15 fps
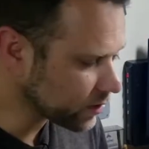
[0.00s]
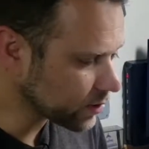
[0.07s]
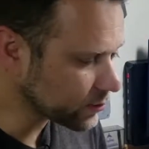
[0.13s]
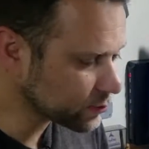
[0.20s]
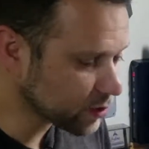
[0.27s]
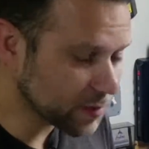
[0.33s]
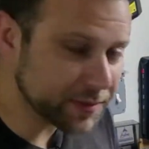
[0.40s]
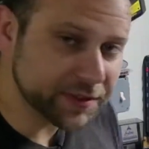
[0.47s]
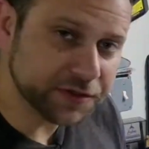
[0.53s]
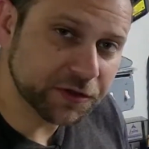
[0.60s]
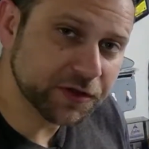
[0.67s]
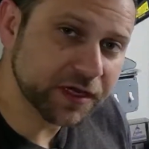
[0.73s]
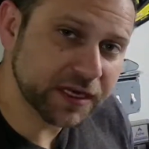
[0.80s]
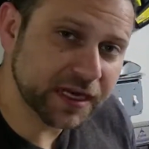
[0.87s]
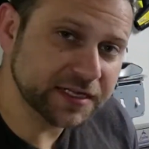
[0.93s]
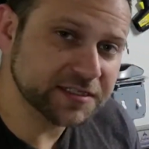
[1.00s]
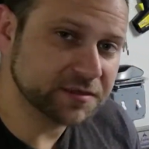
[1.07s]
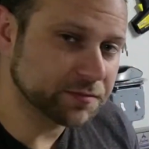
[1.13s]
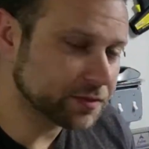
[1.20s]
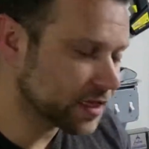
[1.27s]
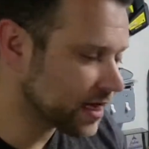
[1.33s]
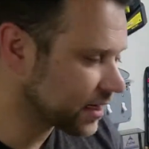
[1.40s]
So I've been looking at
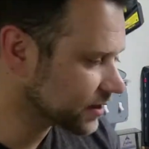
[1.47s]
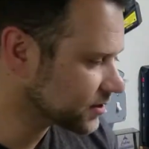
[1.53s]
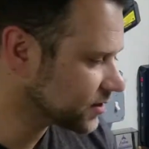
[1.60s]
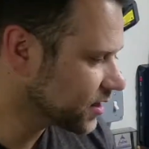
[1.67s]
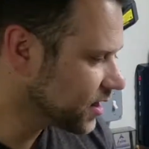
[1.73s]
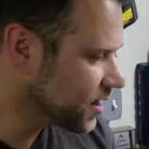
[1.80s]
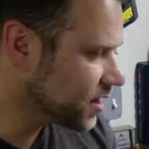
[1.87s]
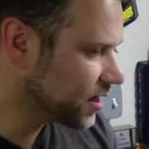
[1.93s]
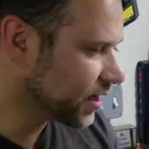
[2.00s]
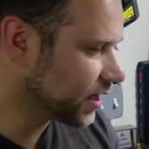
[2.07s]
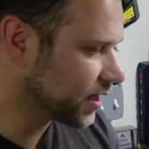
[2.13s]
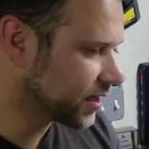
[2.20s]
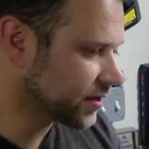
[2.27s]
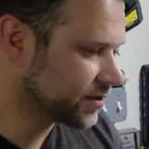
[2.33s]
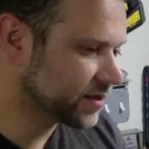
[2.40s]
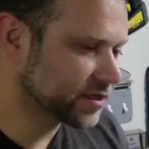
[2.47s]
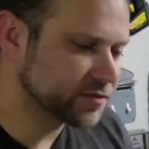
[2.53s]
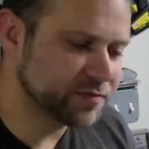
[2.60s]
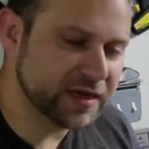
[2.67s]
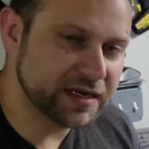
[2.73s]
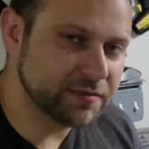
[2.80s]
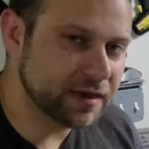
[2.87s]
some blocks, things
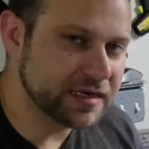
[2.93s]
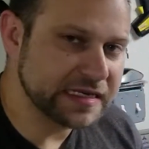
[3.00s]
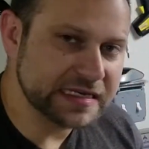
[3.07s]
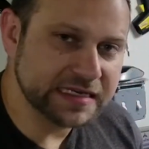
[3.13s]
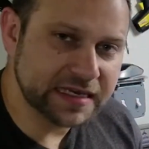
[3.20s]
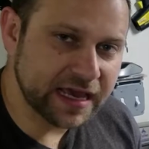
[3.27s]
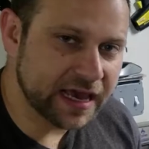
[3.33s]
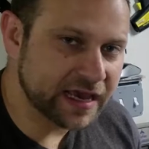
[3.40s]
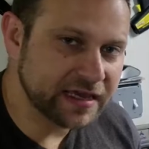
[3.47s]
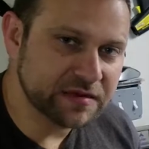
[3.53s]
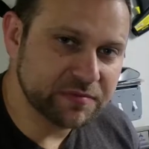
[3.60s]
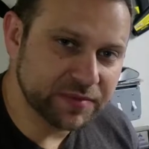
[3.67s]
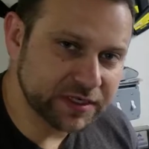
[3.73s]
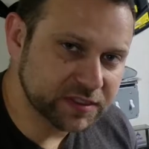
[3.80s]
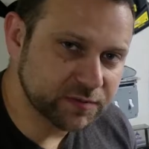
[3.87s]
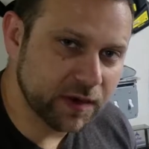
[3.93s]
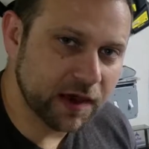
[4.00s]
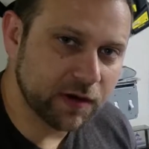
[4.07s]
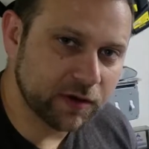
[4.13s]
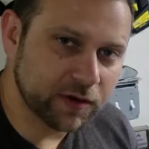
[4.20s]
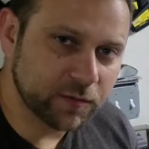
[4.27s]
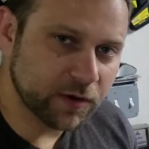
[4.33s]
made by EK and Bits
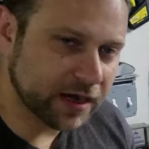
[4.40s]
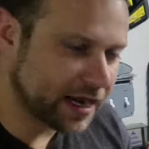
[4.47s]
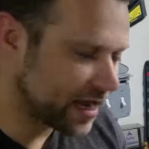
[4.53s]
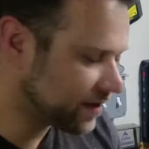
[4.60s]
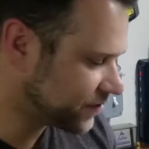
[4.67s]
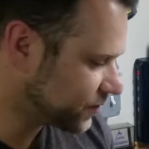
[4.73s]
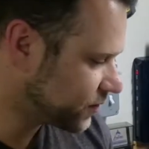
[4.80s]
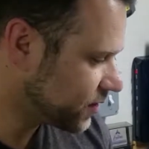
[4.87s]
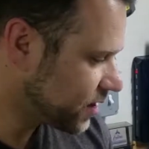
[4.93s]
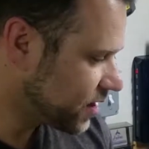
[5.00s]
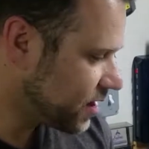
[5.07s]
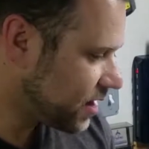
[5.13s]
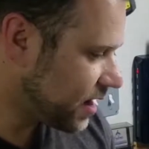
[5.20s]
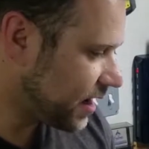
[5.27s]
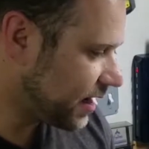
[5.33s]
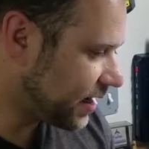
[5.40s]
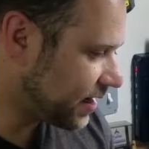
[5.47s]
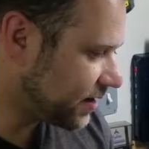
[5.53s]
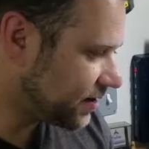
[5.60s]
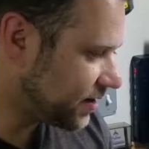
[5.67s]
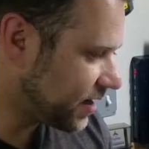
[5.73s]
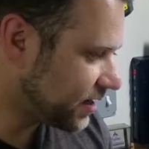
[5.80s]
Power and what have you,
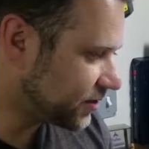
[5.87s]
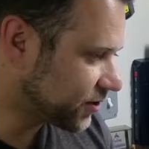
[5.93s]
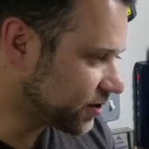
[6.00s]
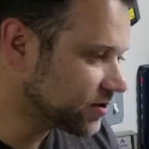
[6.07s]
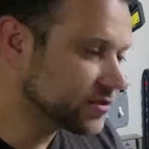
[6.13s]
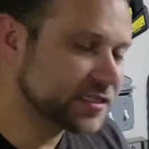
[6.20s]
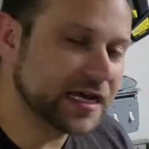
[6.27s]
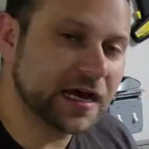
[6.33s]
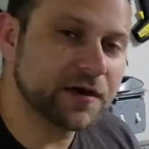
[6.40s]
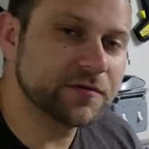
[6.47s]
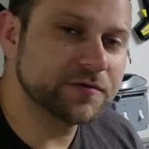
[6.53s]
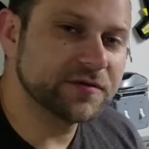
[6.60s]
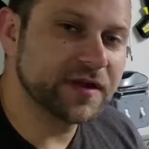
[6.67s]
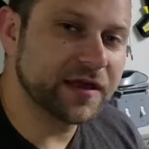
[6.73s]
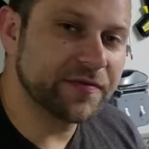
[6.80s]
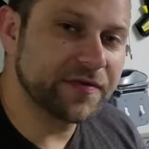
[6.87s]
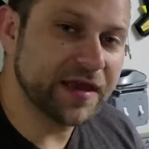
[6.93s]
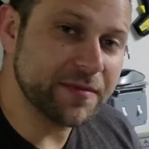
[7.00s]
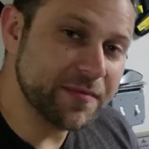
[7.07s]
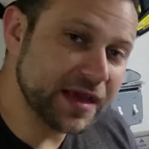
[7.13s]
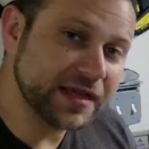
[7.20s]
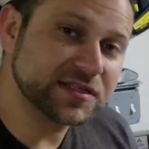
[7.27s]
and it turns out that they
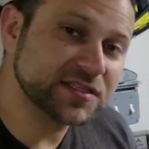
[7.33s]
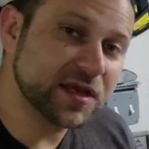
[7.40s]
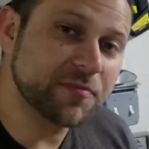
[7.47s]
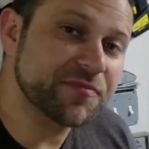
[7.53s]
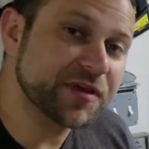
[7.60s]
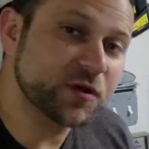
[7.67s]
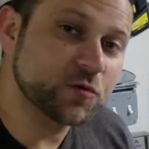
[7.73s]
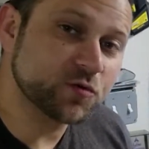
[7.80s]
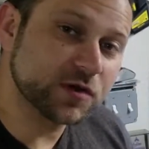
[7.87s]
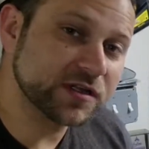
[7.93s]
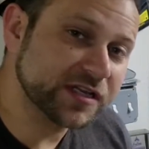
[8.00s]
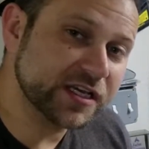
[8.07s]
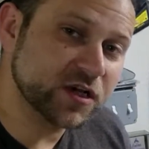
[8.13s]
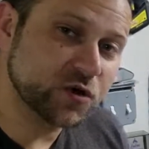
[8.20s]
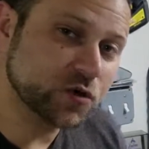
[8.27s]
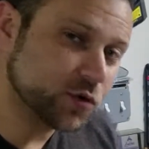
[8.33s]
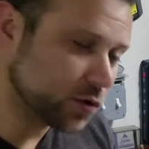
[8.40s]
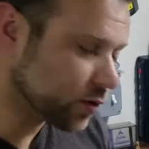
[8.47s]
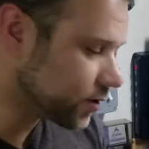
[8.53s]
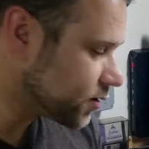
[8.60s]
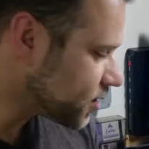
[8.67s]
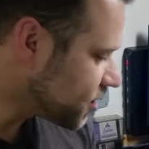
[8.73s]
make something really
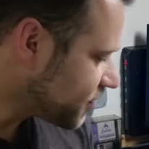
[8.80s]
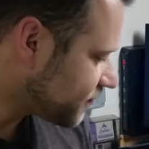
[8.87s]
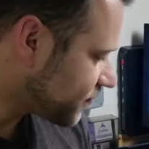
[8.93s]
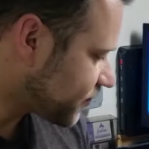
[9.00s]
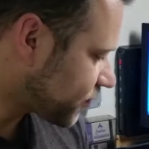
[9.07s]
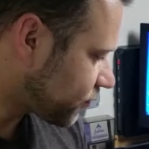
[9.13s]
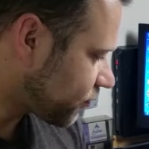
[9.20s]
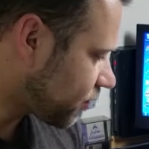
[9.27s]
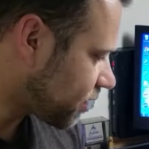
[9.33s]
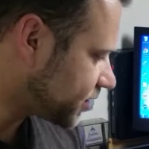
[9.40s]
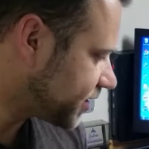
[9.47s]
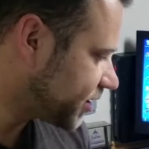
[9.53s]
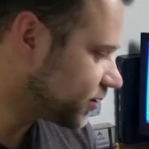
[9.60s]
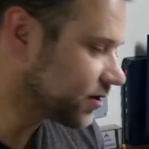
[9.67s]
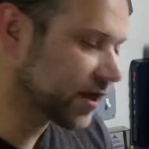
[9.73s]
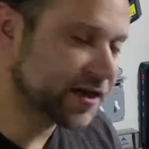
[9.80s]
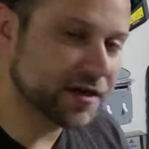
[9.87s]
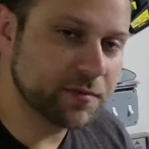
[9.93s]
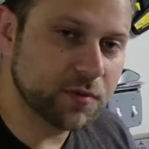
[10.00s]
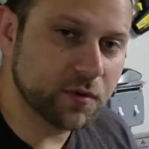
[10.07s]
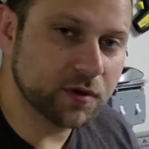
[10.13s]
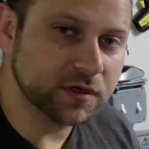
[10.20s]
cool for the Crosshair line
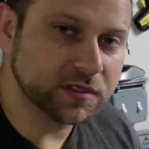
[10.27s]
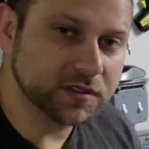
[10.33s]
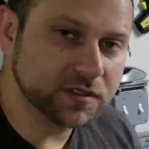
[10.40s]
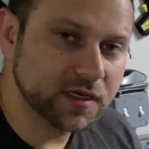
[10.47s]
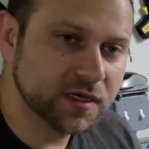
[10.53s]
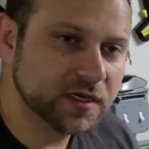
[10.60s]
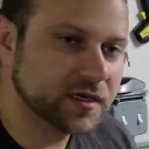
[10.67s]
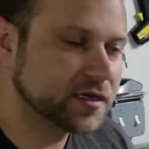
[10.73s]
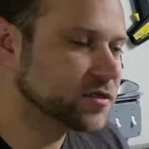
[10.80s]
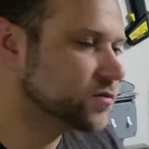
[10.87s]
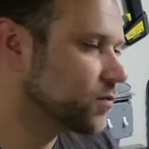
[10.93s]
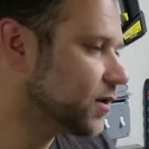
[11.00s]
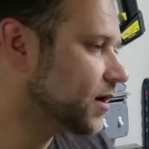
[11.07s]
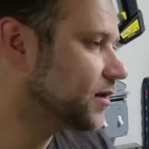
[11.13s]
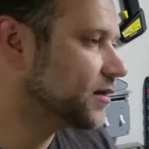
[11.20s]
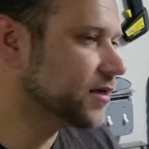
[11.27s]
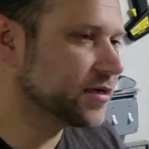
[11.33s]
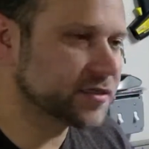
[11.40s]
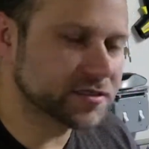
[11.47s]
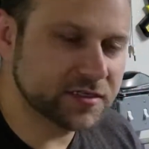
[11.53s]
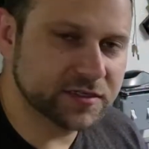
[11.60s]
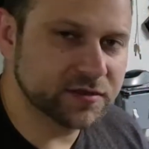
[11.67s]
of boards, as well
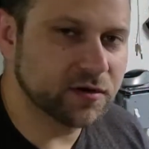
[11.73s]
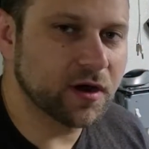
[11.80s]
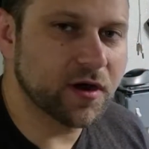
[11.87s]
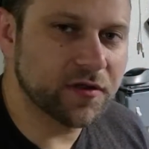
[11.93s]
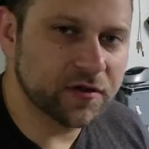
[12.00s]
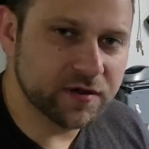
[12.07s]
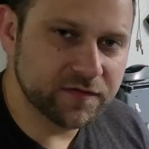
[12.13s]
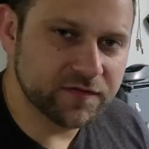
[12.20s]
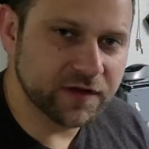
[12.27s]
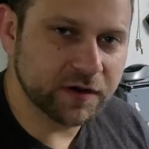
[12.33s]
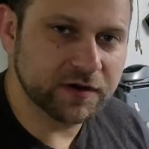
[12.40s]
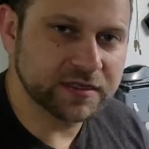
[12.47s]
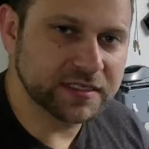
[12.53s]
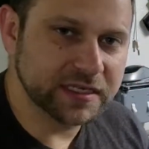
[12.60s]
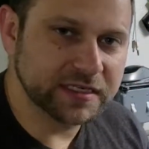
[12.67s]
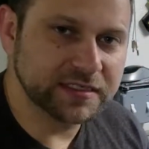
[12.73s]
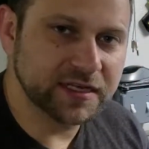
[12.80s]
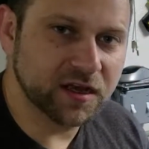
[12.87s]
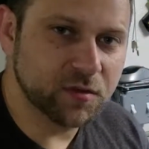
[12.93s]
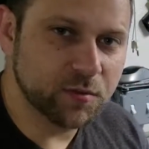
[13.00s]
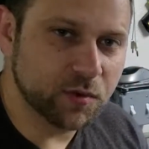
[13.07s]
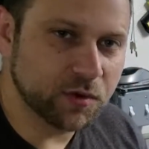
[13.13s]
as, you know, other various
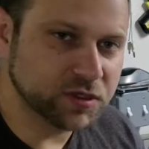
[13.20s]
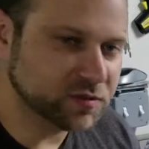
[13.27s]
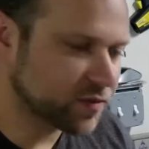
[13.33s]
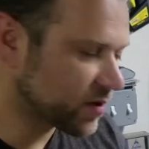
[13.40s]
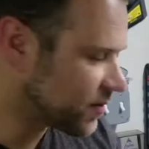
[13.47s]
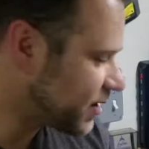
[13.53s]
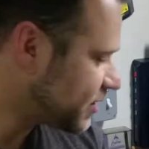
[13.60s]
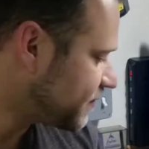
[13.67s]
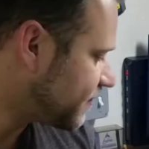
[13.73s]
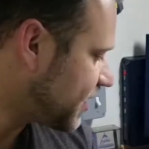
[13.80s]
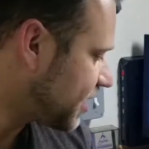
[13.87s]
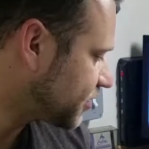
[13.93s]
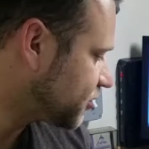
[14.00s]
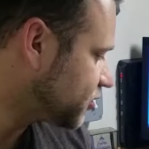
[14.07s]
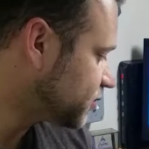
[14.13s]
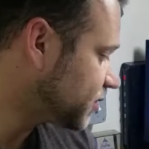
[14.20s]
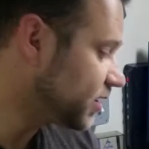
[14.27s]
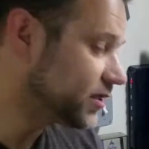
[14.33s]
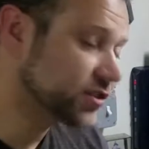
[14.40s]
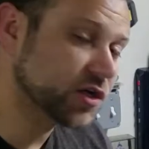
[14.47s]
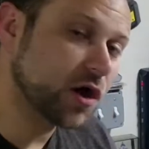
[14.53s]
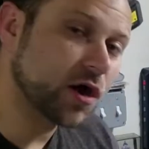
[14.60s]
Intel boards by manufacturers. But
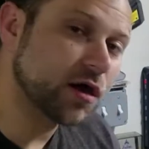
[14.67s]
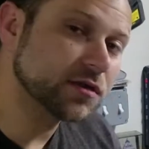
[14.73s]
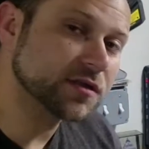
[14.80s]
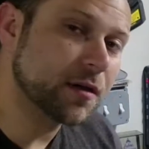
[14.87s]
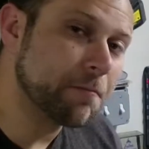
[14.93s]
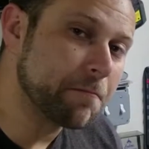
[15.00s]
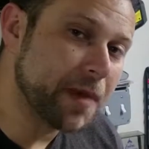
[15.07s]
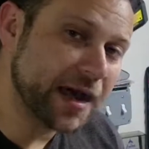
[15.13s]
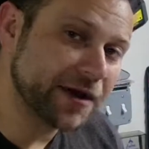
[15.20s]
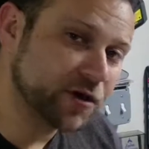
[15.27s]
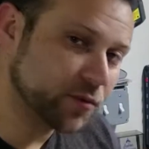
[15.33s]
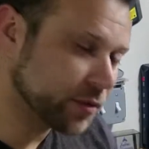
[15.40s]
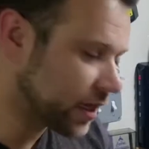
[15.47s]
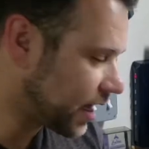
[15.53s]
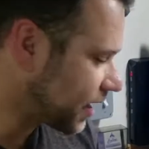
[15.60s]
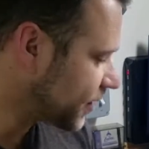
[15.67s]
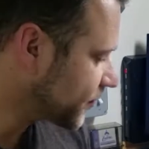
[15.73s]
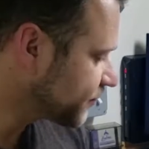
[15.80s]
it's called a monoblock,